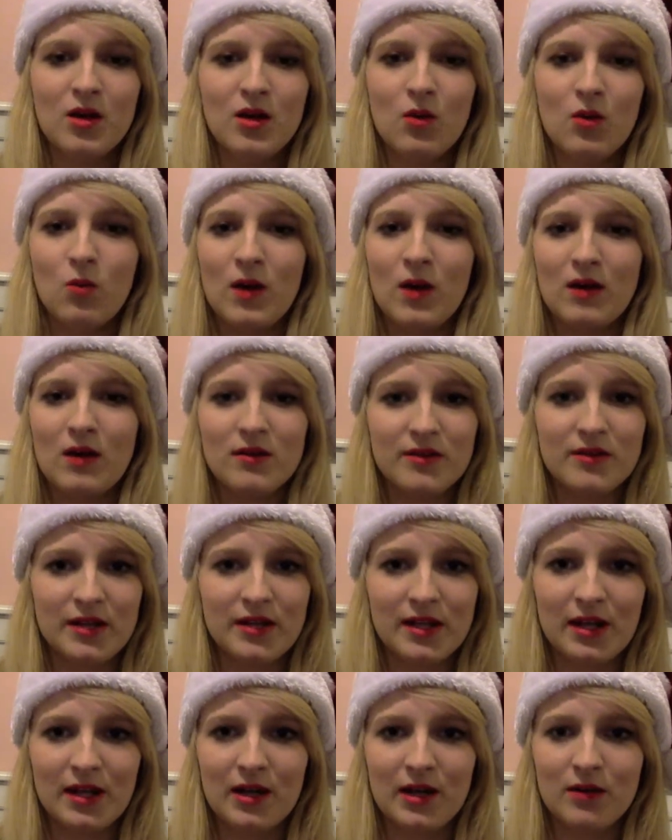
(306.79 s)

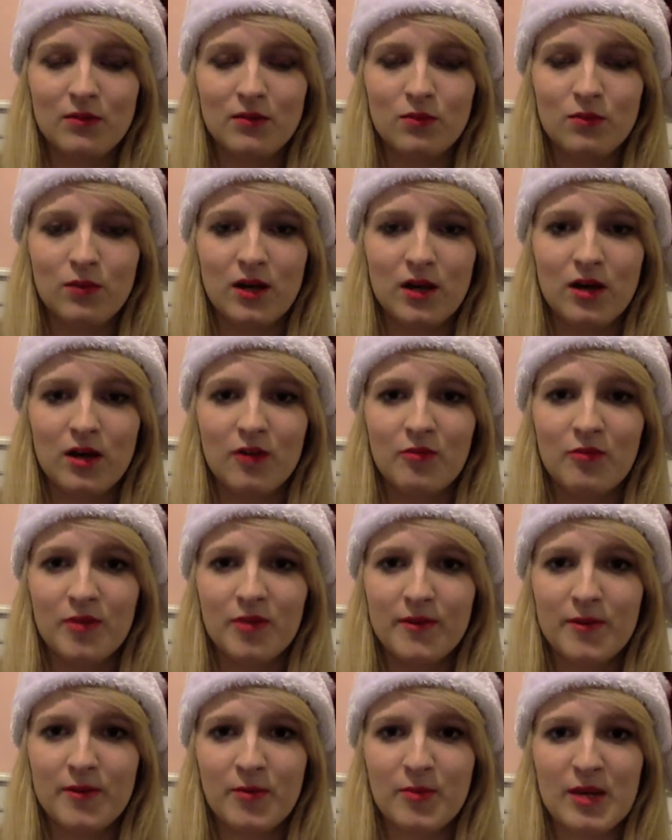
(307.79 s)
wealthy and well off, but
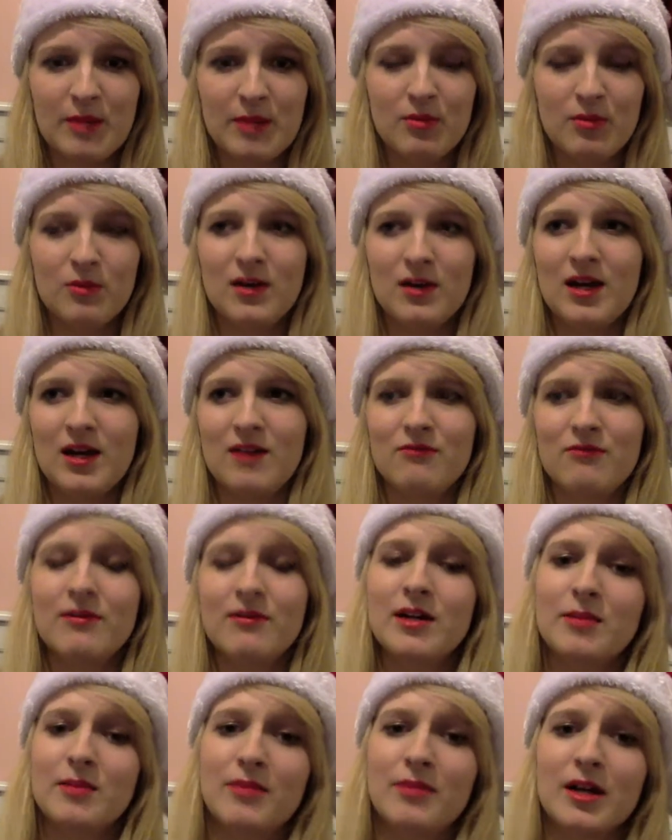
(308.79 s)
other people will have
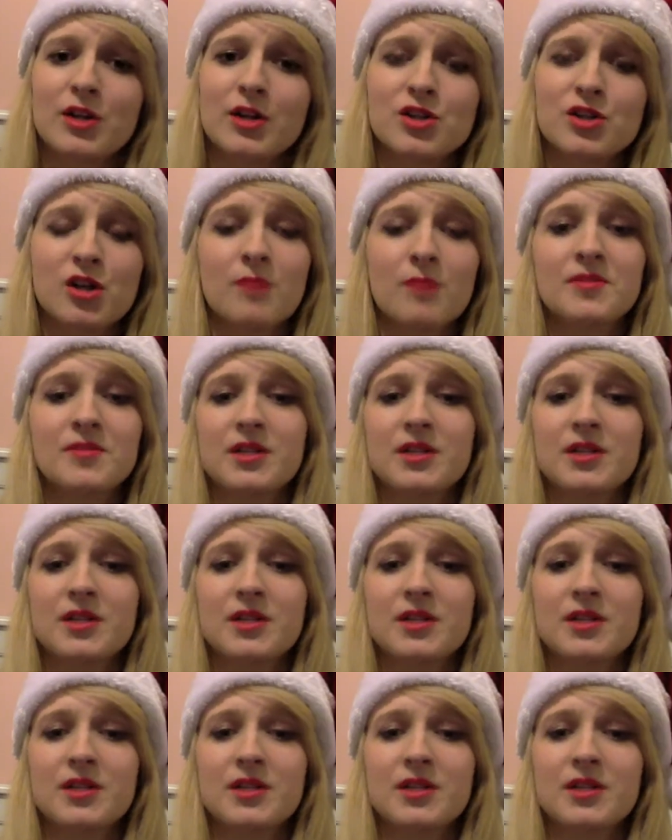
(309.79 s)
really bad jobs.